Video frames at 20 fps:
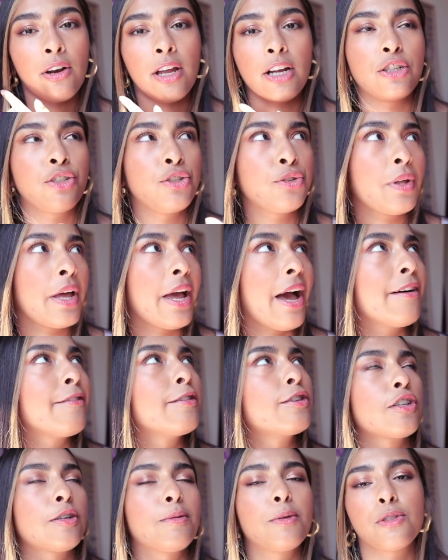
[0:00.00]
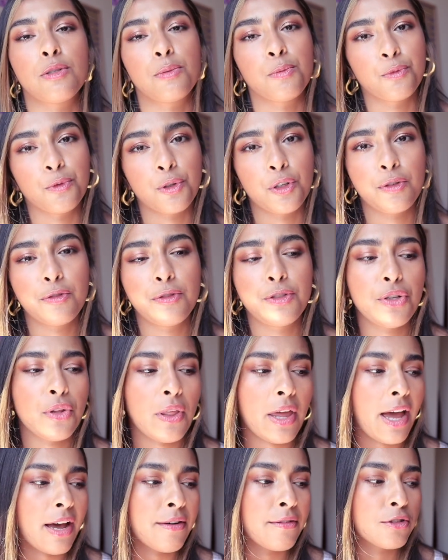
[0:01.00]
Like, do they have a troublesome roof? Do
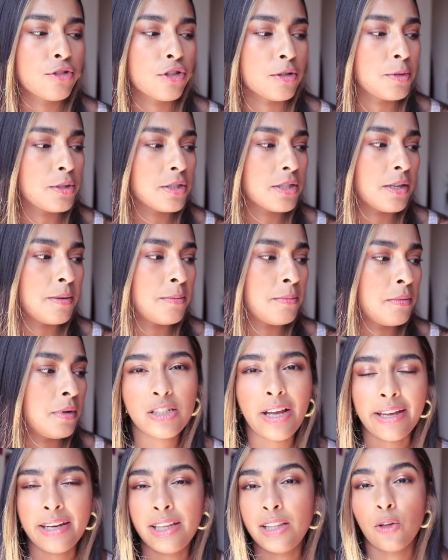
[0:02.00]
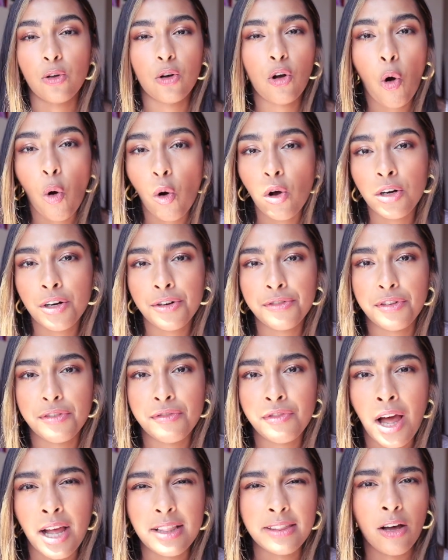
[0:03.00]
they have a troublesome tiny little corner of the
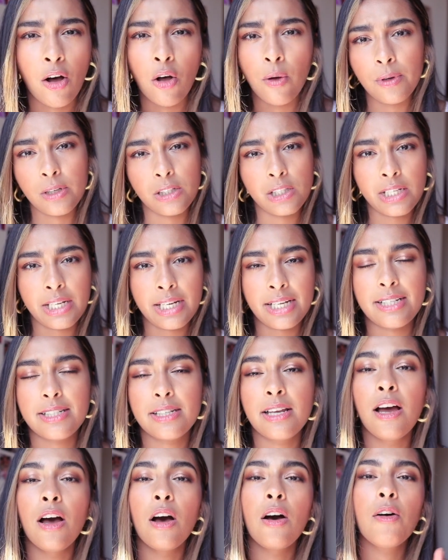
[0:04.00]
flat that always leaks?